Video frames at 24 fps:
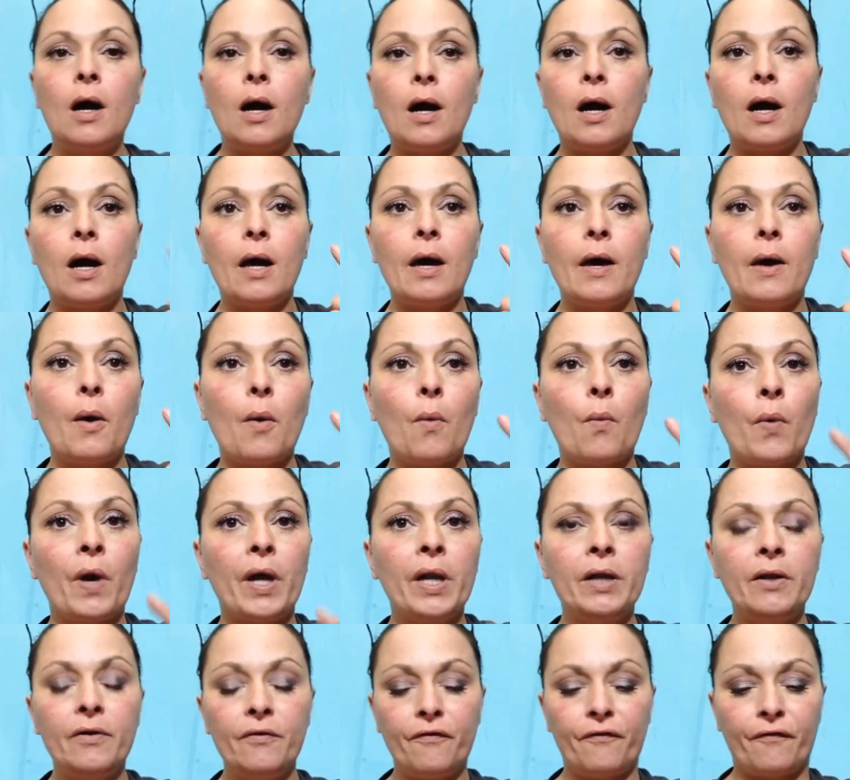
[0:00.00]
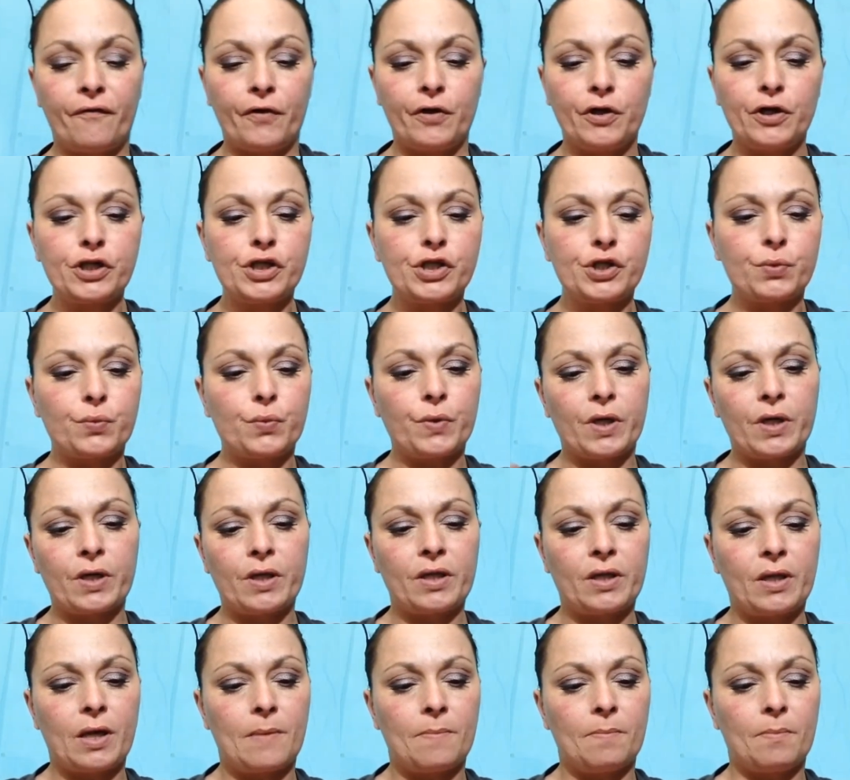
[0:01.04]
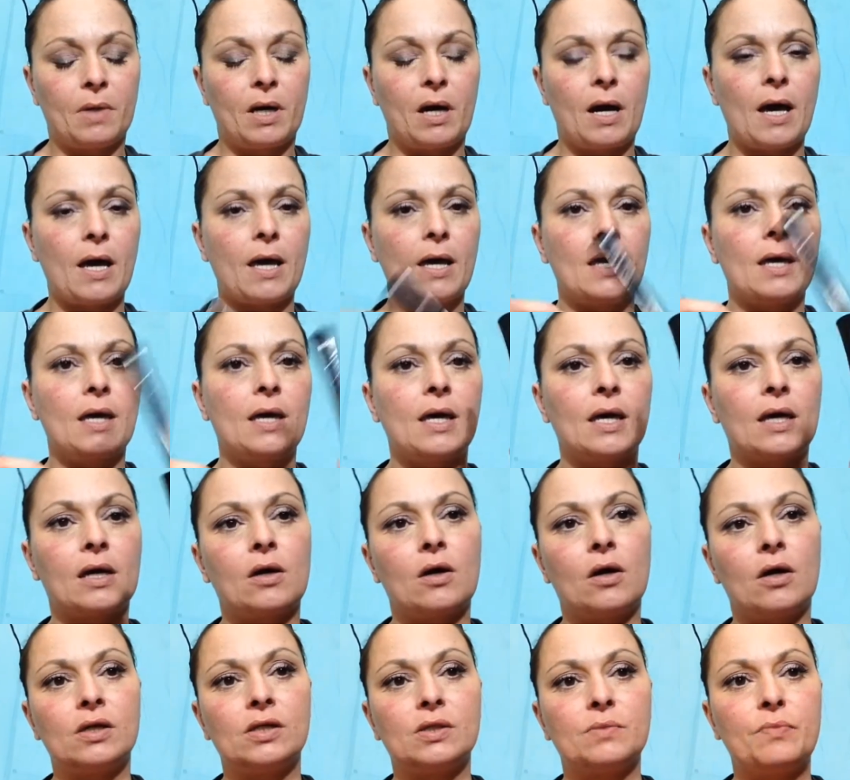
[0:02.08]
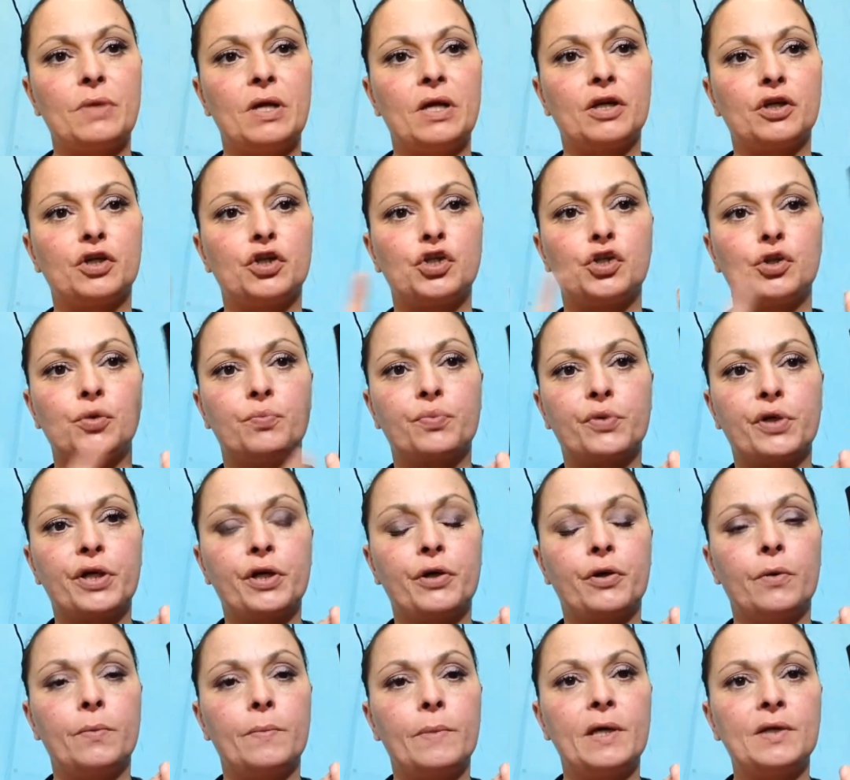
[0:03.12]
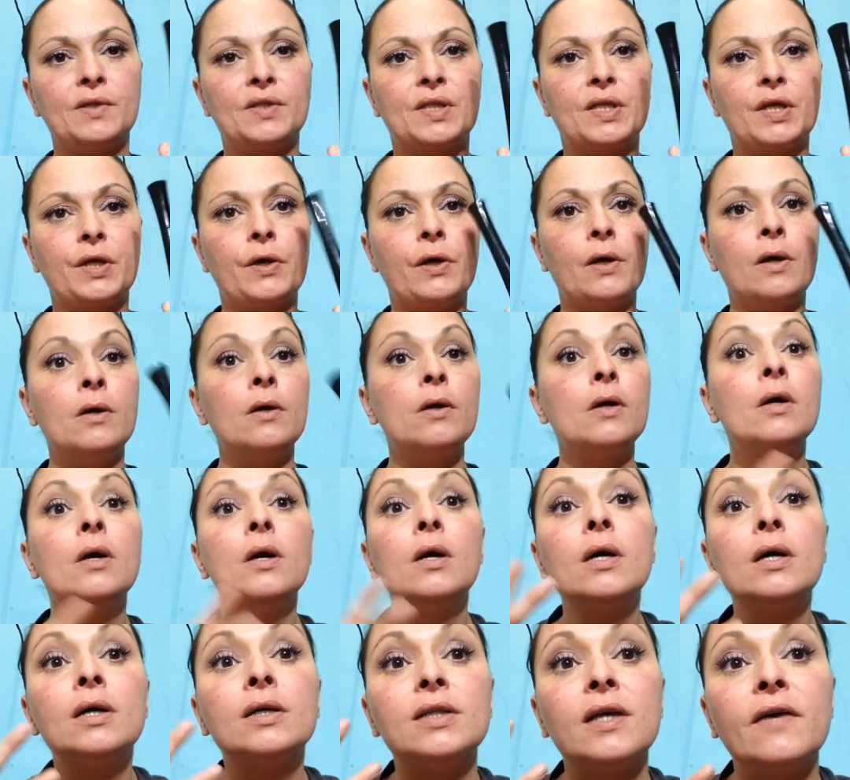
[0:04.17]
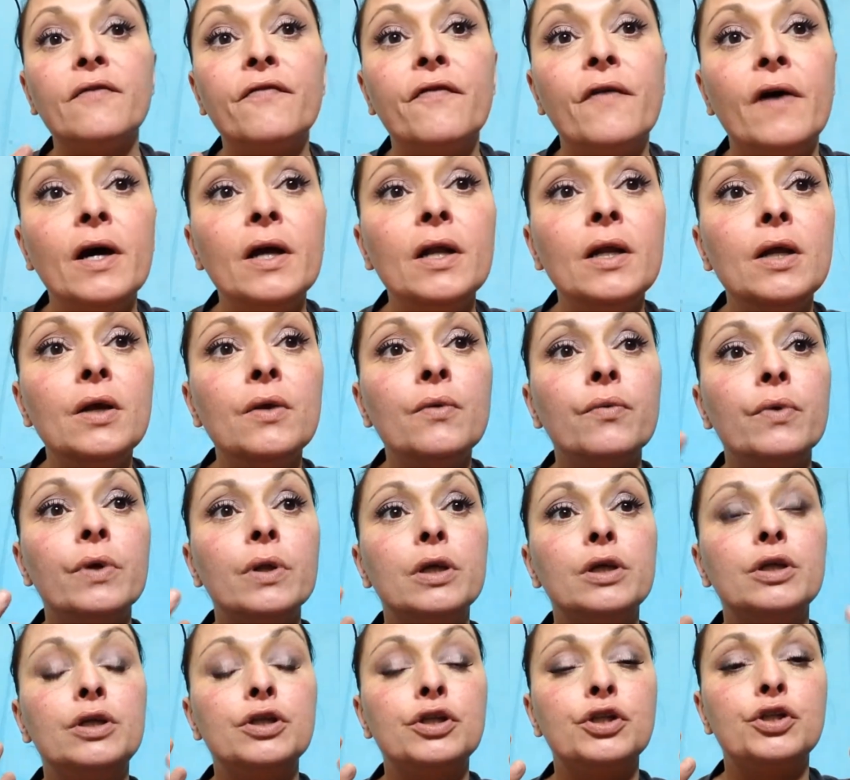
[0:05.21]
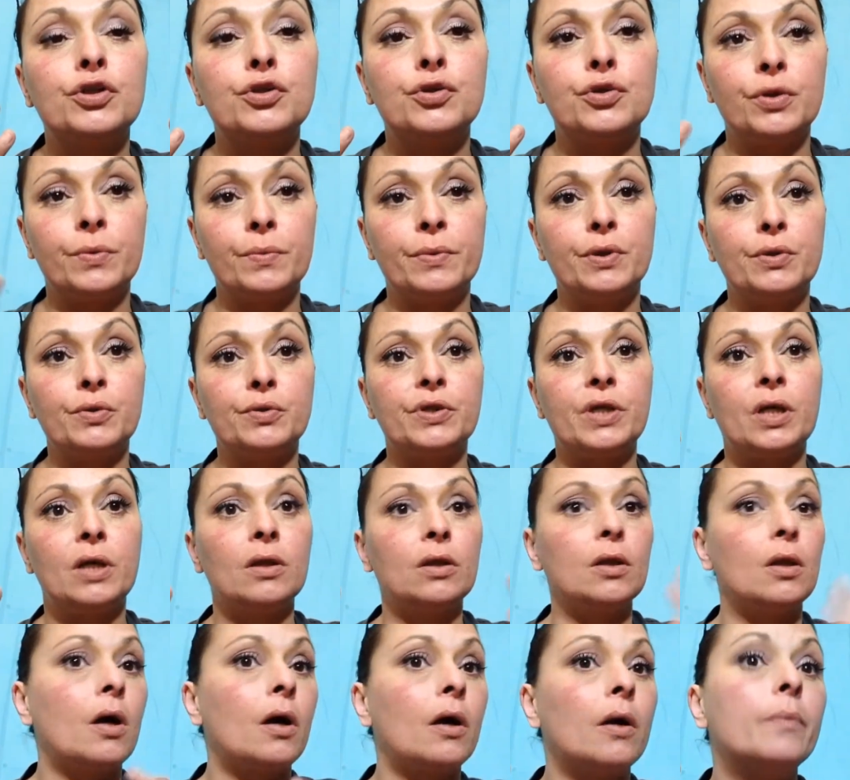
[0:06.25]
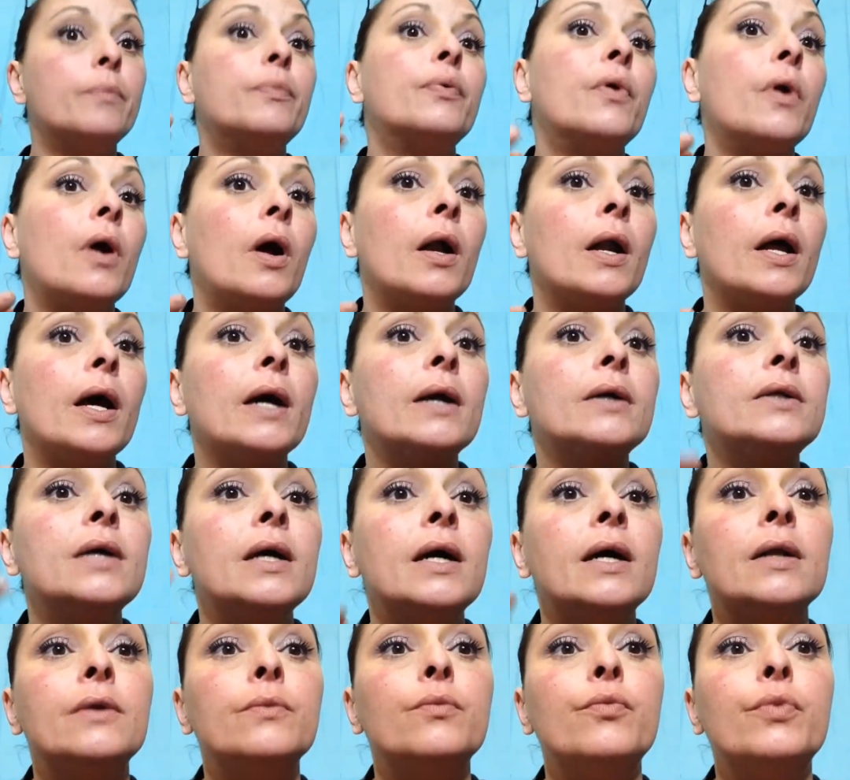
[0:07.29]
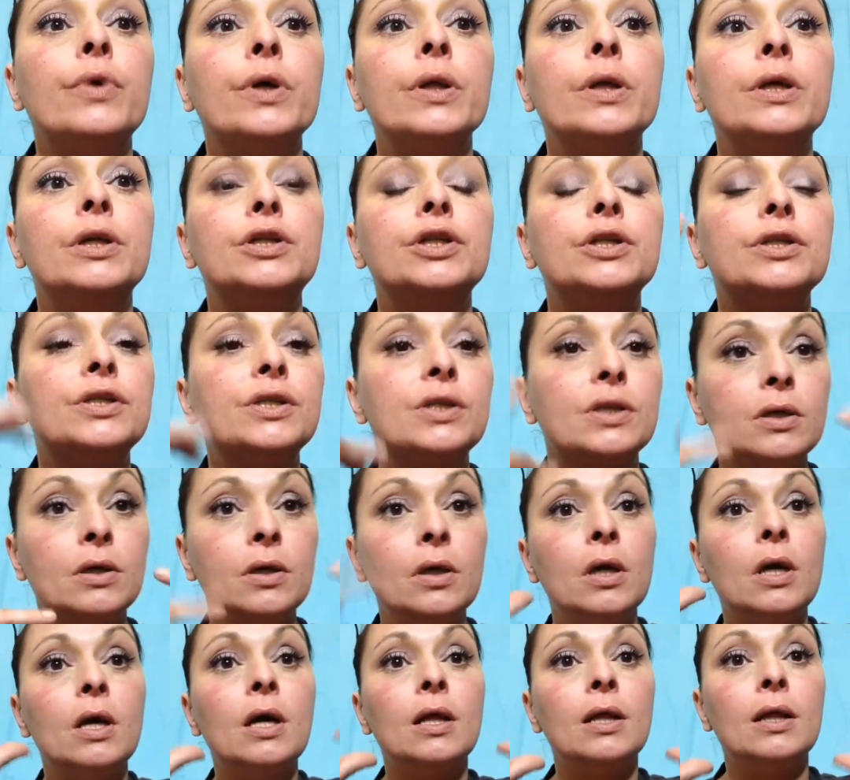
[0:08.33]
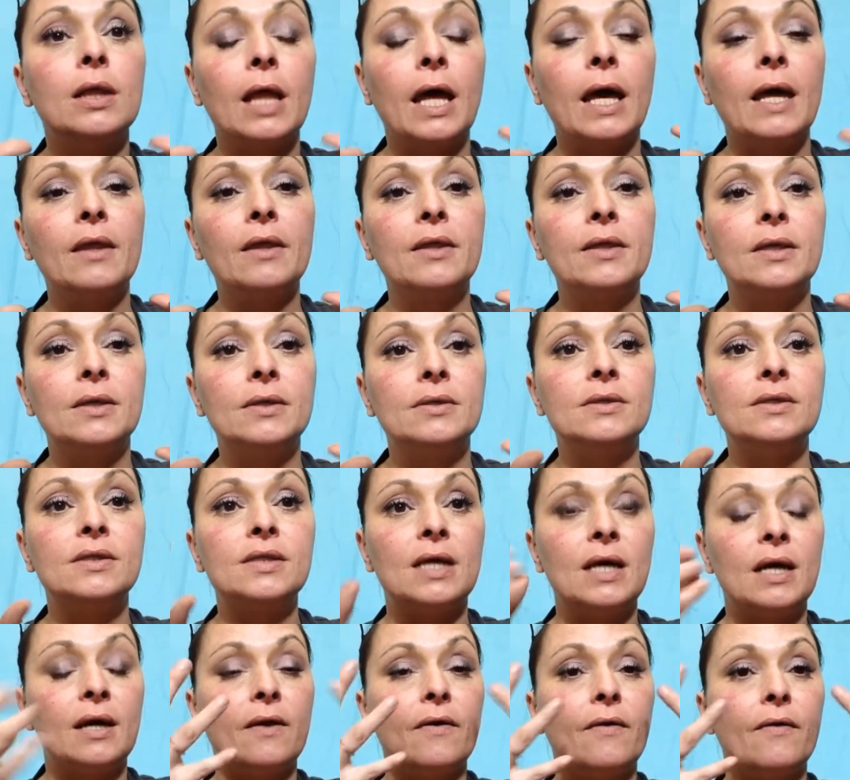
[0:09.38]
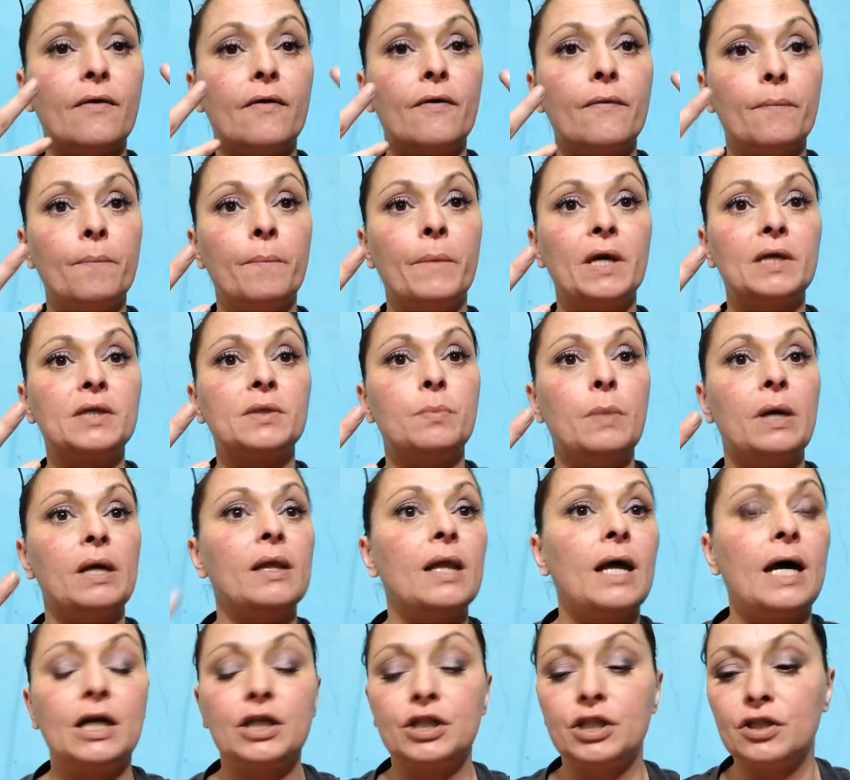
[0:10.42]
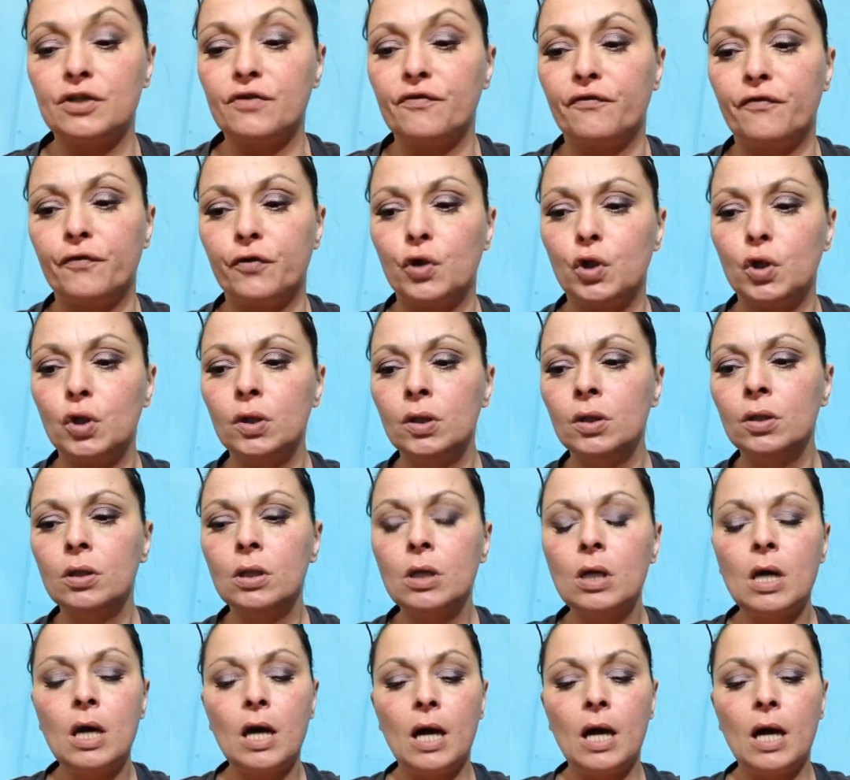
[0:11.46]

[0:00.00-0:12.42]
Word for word: I went in first with my It Cosmetics Superhero Mascara because I find it really distributes a lot of product and really just lengthens and makes my lashes full.